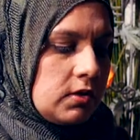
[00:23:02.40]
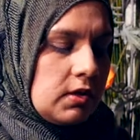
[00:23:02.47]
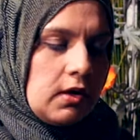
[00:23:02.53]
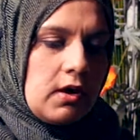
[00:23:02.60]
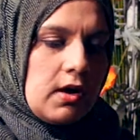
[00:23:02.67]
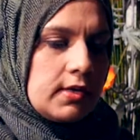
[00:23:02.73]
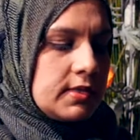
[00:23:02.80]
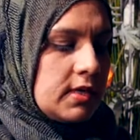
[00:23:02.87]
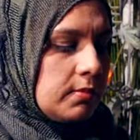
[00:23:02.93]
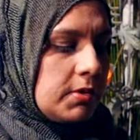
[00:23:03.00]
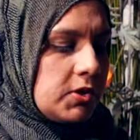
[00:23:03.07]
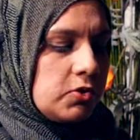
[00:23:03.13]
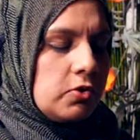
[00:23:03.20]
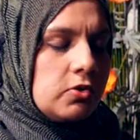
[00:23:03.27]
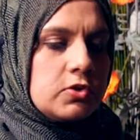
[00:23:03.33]
in the Gaza,
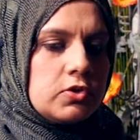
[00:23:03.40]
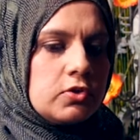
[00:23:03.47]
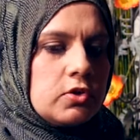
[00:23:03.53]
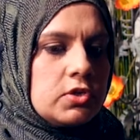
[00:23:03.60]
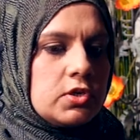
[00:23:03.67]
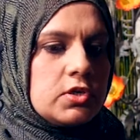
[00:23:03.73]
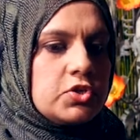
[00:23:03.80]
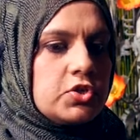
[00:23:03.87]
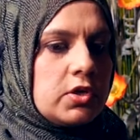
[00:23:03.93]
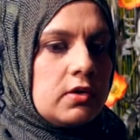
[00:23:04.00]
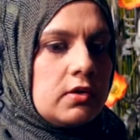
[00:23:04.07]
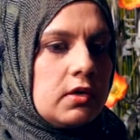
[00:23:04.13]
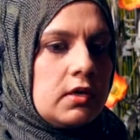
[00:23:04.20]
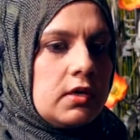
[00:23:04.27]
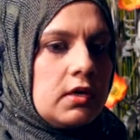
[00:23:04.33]
but also just
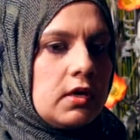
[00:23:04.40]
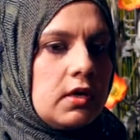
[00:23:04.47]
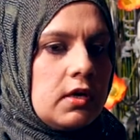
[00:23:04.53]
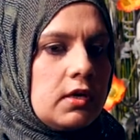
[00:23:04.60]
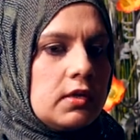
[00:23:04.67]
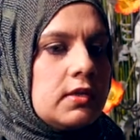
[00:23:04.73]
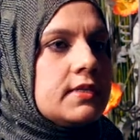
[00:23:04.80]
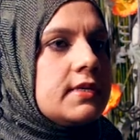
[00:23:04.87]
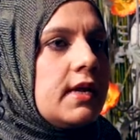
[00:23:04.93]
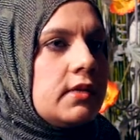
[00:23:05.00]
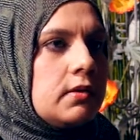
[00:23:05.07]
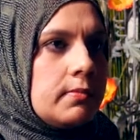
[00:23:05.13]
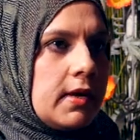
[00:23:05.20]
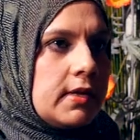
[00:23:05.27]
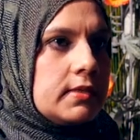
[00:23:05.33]
generally the
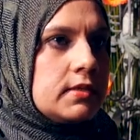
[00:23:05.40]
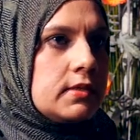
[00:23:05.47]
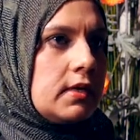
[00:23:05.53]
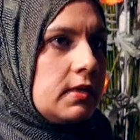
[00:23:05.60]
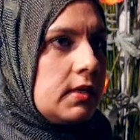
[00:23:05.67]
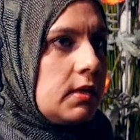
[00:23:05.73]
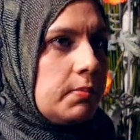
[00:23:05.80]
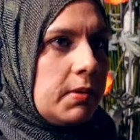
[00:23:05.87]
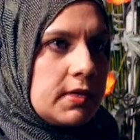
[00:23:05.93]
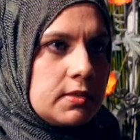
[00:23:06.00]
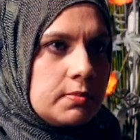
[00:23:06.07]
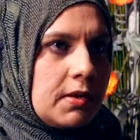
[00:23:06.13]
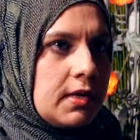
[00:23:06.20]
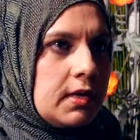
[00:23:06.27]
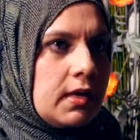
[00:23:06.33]
settlements that keep
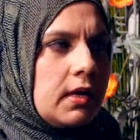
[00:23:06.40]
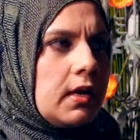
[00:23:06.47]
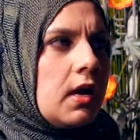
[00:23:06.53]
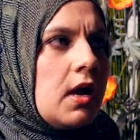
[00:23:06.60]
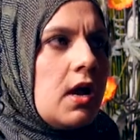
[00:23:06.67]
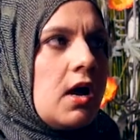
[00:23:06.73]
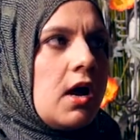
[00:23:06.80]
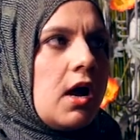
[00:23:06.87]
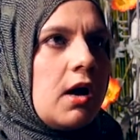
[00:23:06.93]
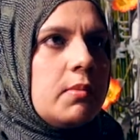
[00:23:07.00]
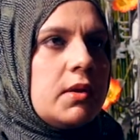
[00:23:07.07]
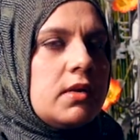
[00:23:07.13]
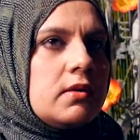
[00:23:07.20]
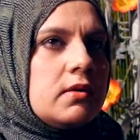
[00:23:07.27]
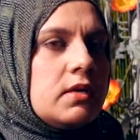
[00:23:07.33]
expanding, I
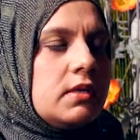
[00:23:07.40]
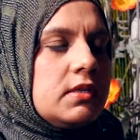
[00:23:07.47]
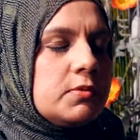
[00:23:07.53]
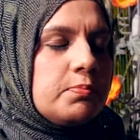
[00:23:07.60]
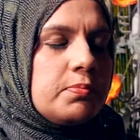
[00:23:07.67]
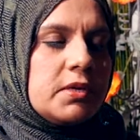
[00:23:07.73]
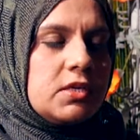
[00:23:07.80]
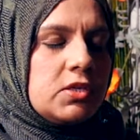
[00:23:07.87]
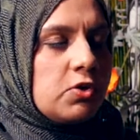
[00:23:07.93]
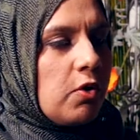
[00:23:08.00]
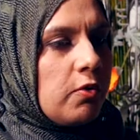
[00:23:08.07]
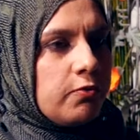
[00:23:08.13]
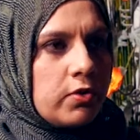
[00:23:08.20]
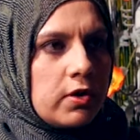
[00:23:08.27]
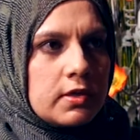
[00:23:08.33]
mean, it's pretty
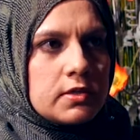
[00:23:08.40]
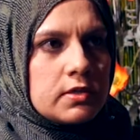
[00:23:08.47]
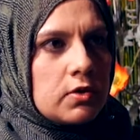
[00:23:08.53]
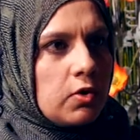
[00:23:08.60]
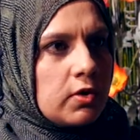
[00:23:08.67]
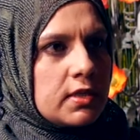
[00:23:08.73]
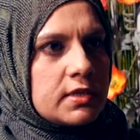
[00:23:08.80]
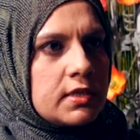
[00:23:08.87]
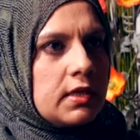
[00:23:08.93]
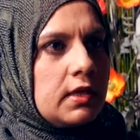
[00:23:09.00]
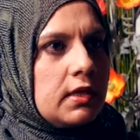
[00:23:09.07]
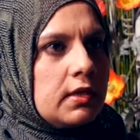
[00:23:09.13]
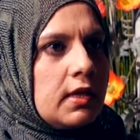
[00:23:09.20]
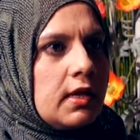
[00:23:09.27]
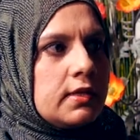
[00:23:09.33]
obvious,
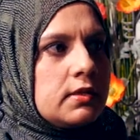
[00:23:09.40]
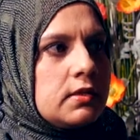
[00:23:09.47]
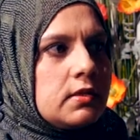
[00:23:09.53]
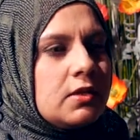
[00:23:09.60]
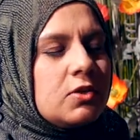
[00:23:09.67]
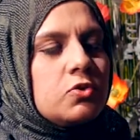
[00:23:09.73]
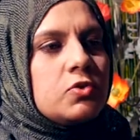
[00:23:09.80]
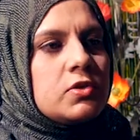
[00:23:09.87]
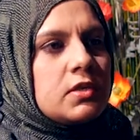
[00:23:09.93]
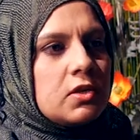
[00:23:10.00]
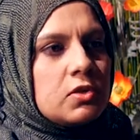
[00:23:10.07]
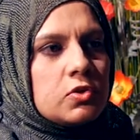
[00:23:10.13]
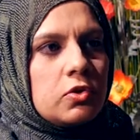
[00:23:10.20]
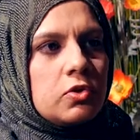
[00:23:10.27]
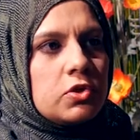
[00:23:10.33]
honestly, that the
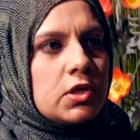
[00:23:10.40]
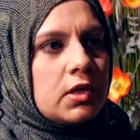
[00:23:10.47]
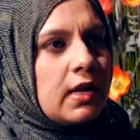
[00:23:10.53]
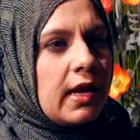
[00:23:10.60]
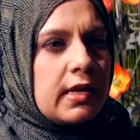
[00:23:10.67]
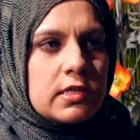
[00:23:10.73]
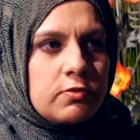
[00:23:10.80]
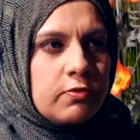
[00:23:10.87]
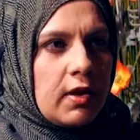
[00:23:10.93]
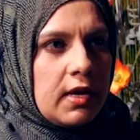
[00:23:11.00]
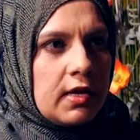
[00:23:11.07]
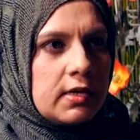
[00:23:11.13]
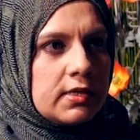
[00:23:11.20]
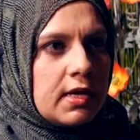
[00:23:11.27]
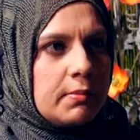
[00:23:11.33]
two-state solution has
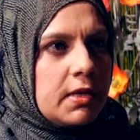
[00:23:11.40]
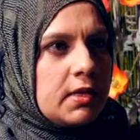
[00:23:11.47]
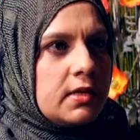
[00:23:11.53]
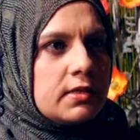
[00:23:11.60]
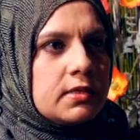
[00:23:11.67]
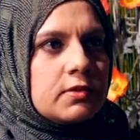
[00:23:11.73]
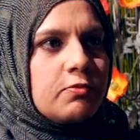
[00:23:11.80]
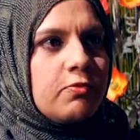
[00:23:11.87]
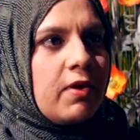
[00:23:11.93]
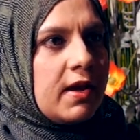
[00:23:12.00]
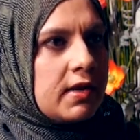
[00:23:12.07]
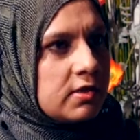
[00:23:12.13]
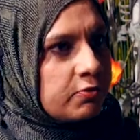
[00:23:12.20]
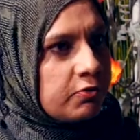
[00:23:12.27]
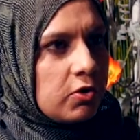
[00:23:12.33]
failed. I mean, it's
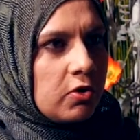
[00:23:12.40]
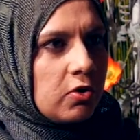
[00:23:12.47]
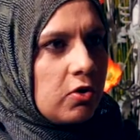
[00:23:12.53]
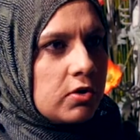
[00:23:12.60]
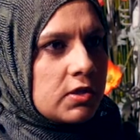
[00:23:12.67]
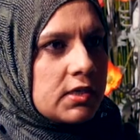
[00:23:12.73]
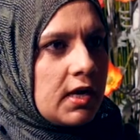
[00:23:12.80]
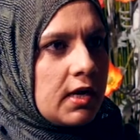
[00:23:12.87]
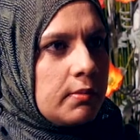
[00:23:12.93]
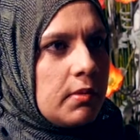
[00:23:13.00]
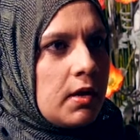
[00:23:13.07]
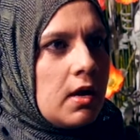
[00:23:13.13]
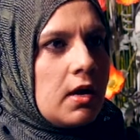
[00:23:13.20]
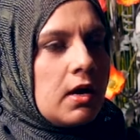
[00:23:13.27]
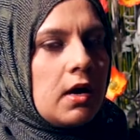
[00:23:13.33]
failed for a long time.